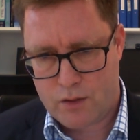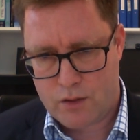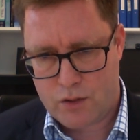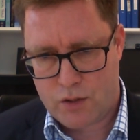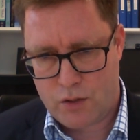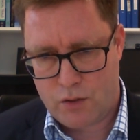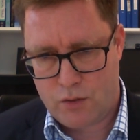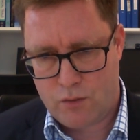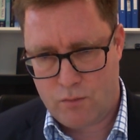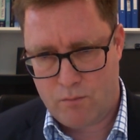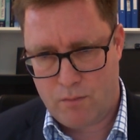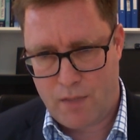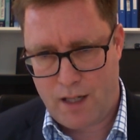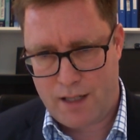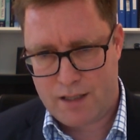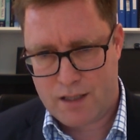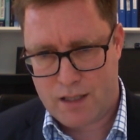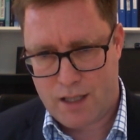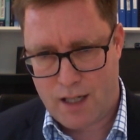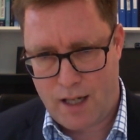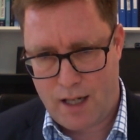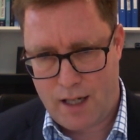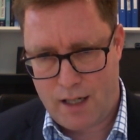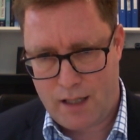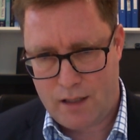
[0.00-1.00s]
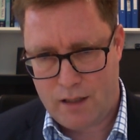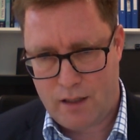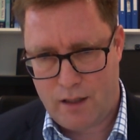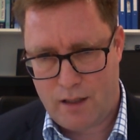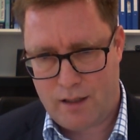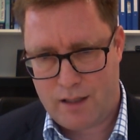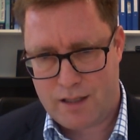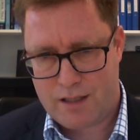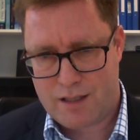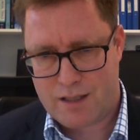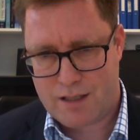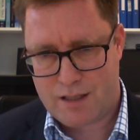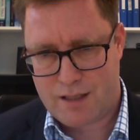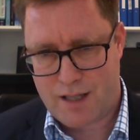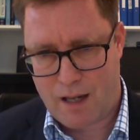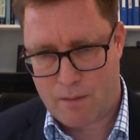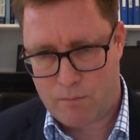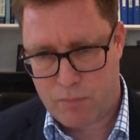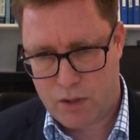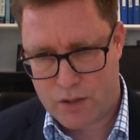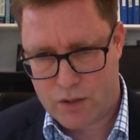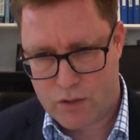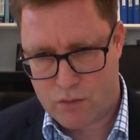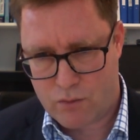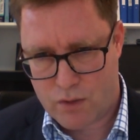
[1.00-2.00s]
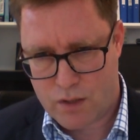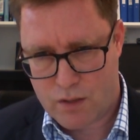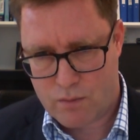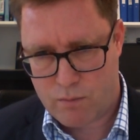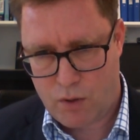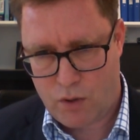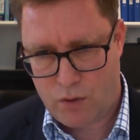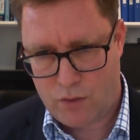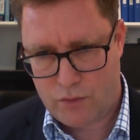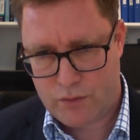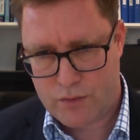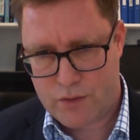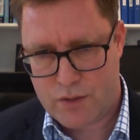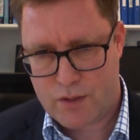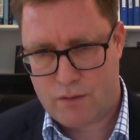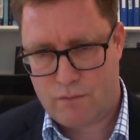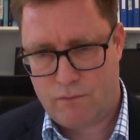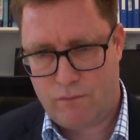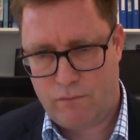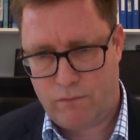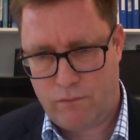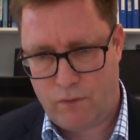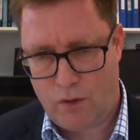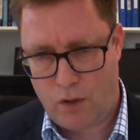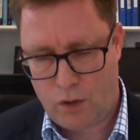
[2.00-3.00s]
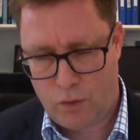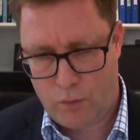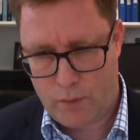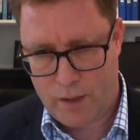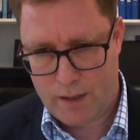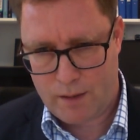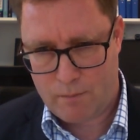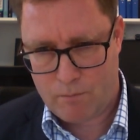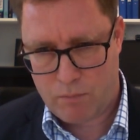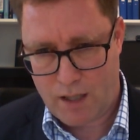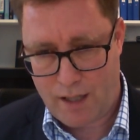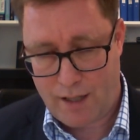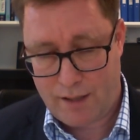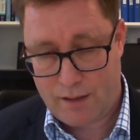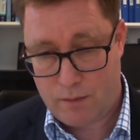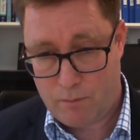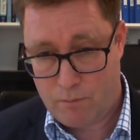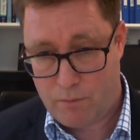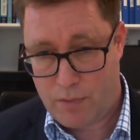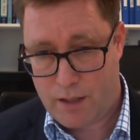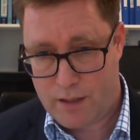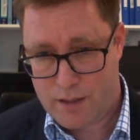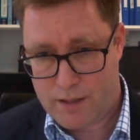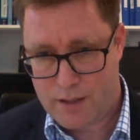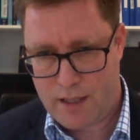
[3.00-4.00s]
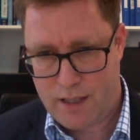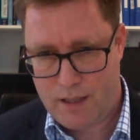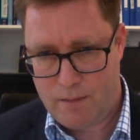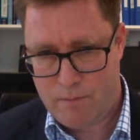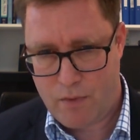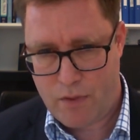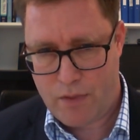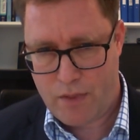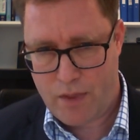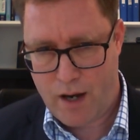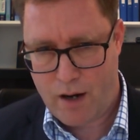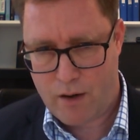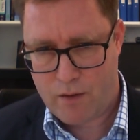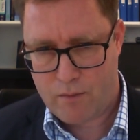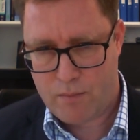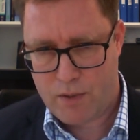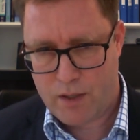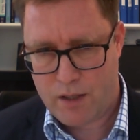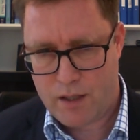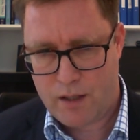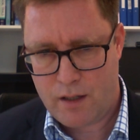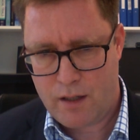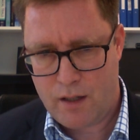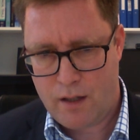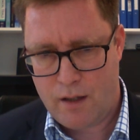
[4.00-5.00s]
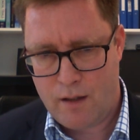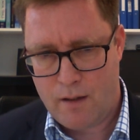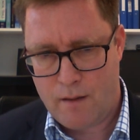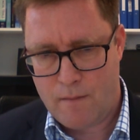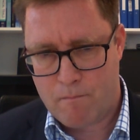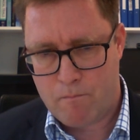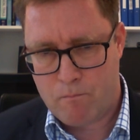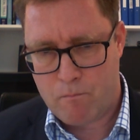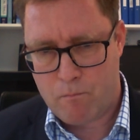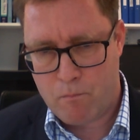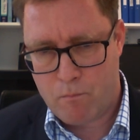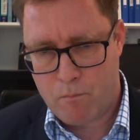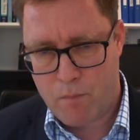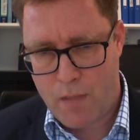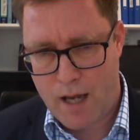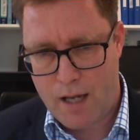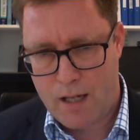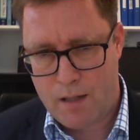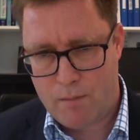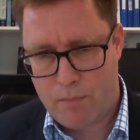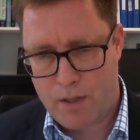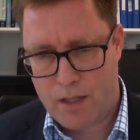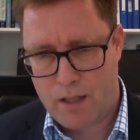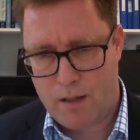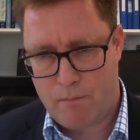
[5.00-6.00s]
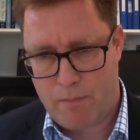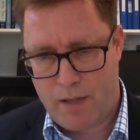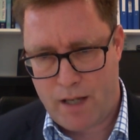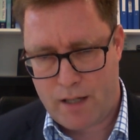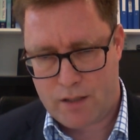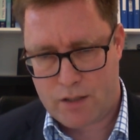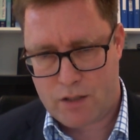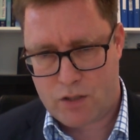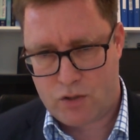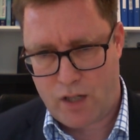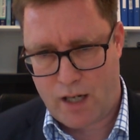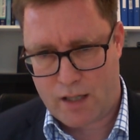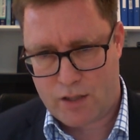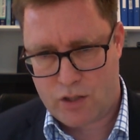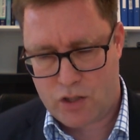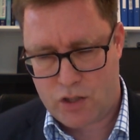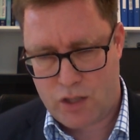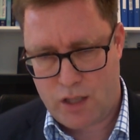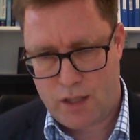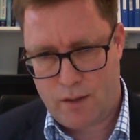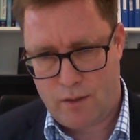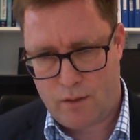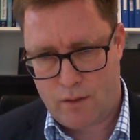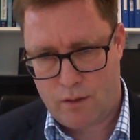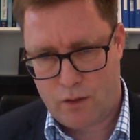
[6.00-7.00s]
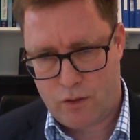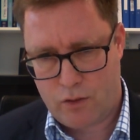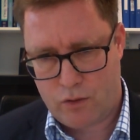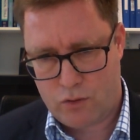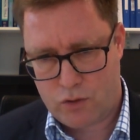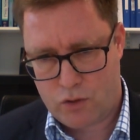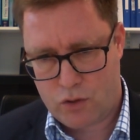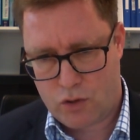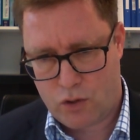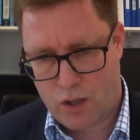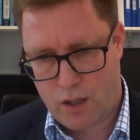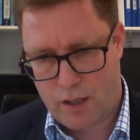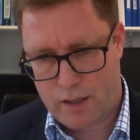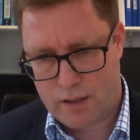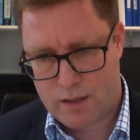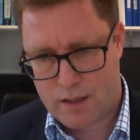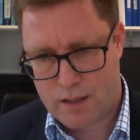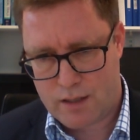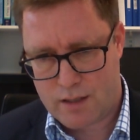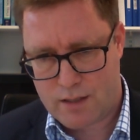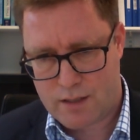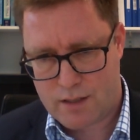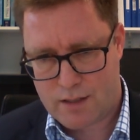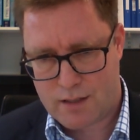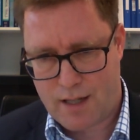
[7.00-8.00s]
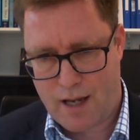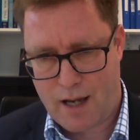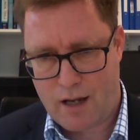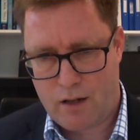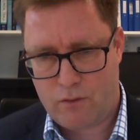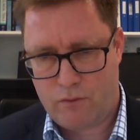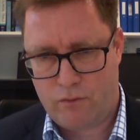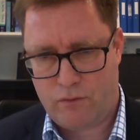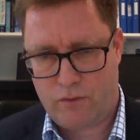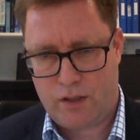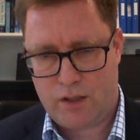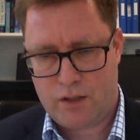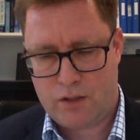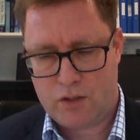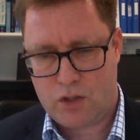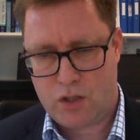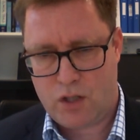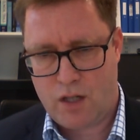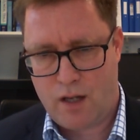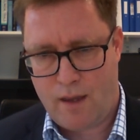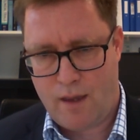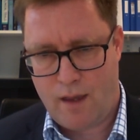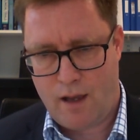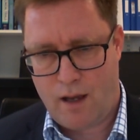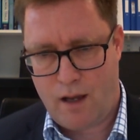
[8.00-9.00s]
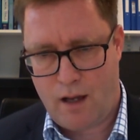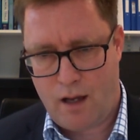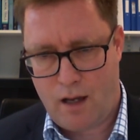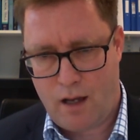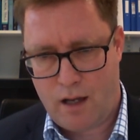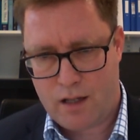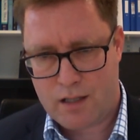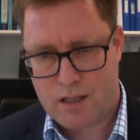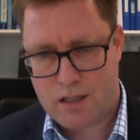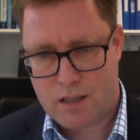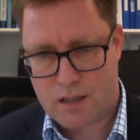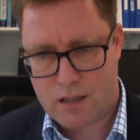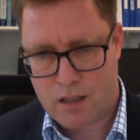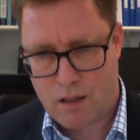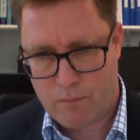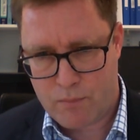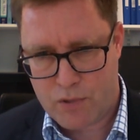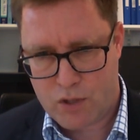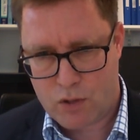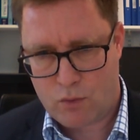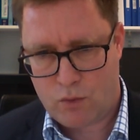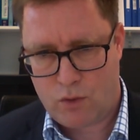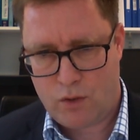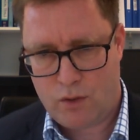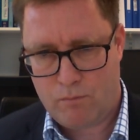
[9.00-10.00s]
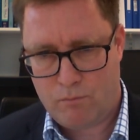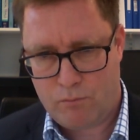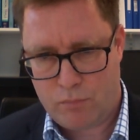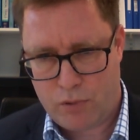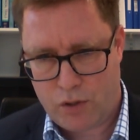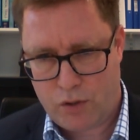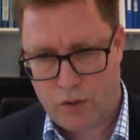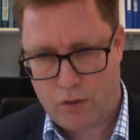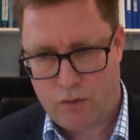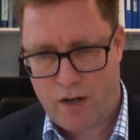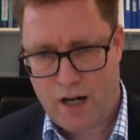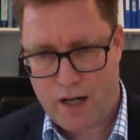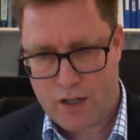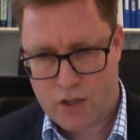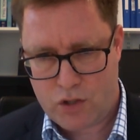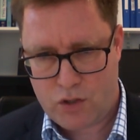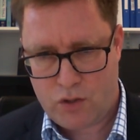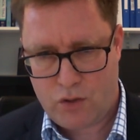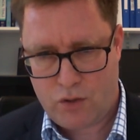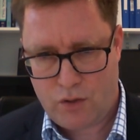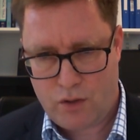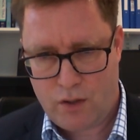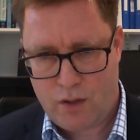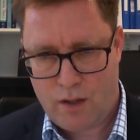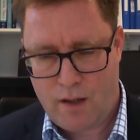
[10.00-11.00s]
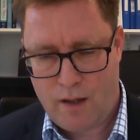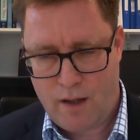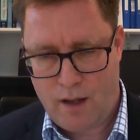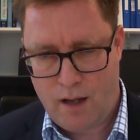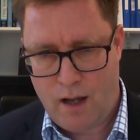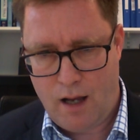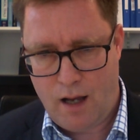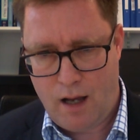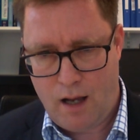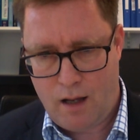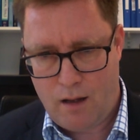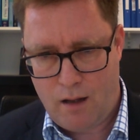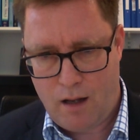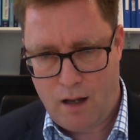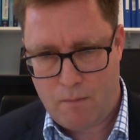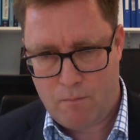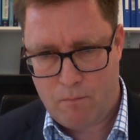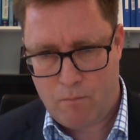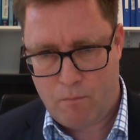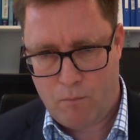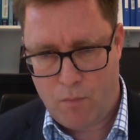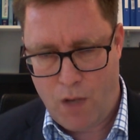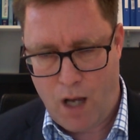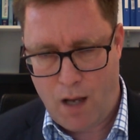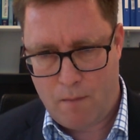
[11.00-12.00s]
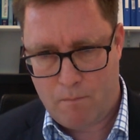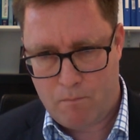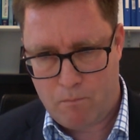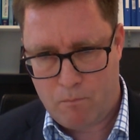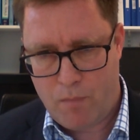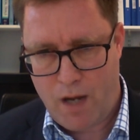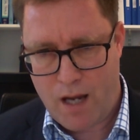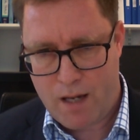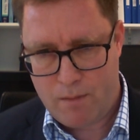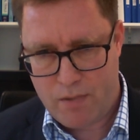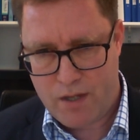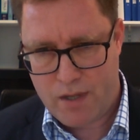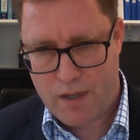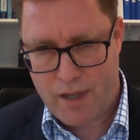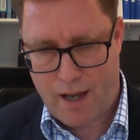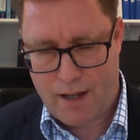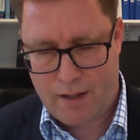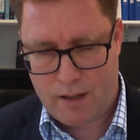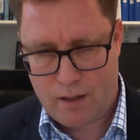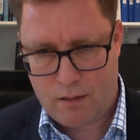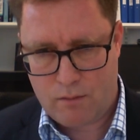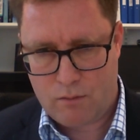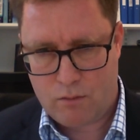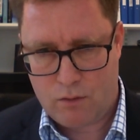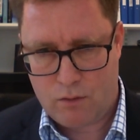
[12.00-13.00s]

to maintain an established response following platinum-based chemotherapy may be a better strategy than trying to salvage a subsequent progression. And maybe that